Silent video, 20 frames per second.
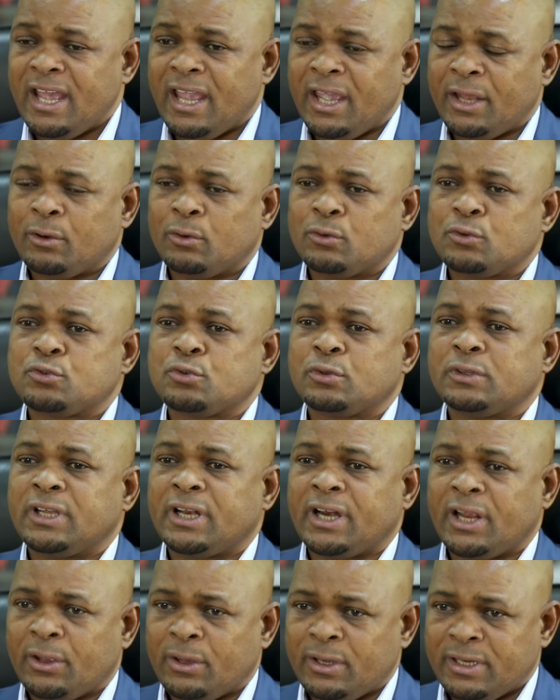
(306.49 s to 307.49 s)
and also
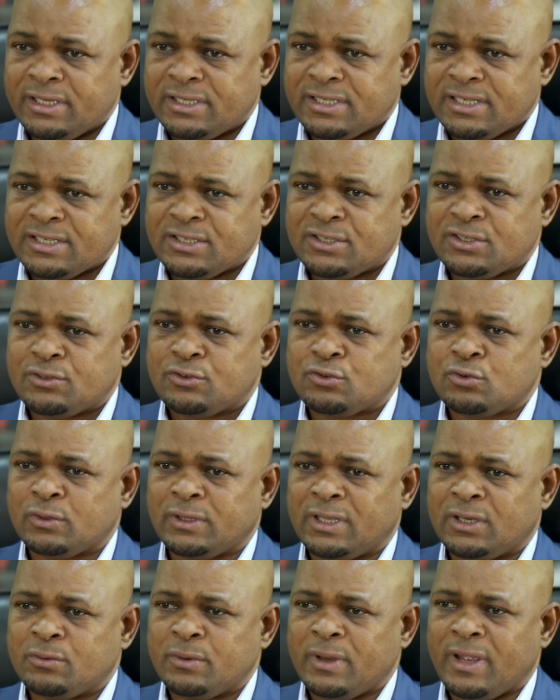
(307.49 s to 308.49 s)
the regulators, so
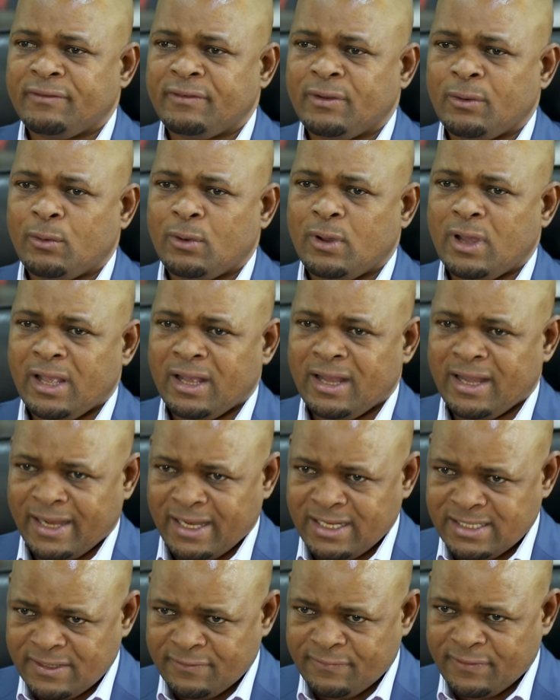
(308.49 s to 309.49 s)
that we have a
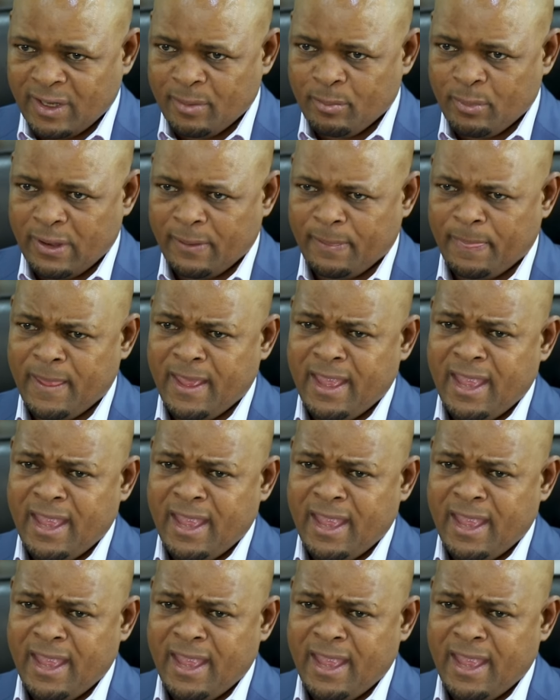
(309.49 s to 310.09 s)
greater framework.